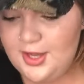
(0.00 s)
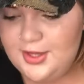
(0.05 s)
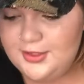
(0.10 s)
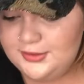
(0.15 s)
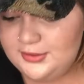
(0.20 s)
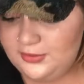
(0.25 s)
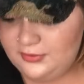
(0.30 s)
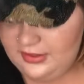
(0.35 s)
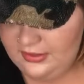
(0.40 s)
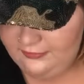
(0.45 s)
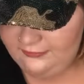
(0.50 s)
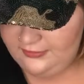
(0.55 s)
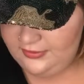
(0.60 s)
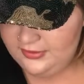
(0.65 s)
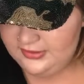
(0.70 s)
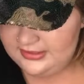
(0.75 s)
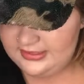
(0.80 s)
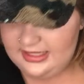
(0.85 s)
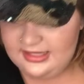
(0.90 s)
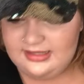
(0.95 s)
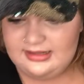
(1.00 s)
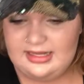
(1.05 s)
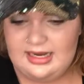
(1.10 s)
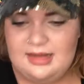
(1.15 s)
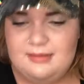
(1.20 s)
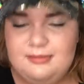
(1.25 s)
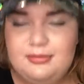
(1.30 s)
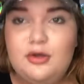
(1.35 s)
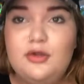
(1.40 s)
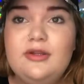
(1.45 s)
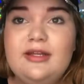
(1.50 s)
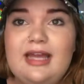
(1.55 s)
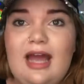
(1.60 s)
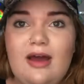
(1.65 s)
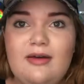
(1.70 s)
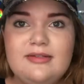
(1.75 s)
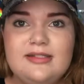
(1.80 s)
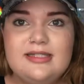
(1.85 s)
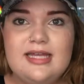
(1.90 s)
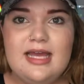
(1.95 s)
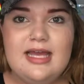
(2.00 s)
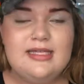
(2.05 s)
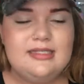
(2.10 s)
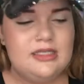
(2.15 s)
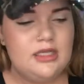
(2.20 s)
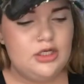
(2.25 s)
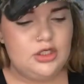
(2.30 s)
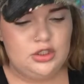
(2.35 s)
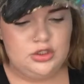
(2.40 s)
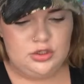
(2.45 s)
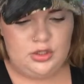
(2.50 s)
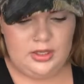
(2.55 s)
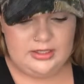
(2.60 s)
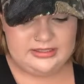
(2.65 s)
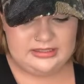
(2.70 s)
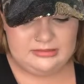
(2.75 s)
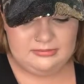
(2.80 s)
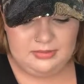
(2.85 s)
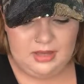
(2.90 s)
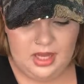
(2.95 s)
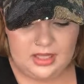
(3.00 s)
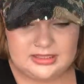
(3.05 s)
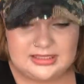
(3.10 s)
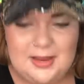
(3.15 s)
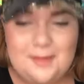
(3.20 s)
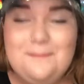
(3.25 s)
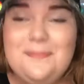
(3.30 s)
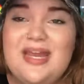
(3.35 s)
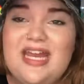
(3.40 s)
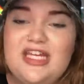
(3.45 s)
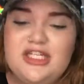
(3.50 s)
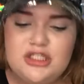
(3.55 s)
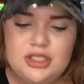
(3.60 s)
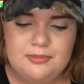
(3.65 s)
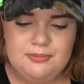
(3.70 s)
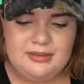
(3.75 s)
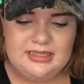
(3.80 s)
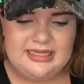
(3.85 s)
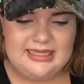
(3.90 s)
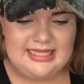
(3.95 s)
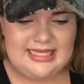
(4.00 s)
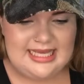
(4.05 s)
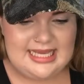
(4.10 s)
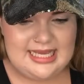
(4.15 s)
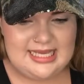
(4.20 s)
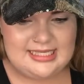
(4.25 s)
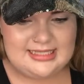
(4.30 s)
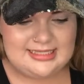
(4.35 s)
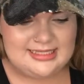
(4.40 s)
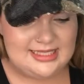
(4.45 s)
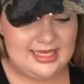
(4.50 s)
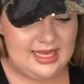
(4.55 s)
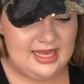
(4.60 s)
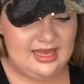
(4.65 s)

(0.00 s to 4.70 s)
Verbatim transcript: So the first thing that I'm pulling out says Glossybox Beach Please,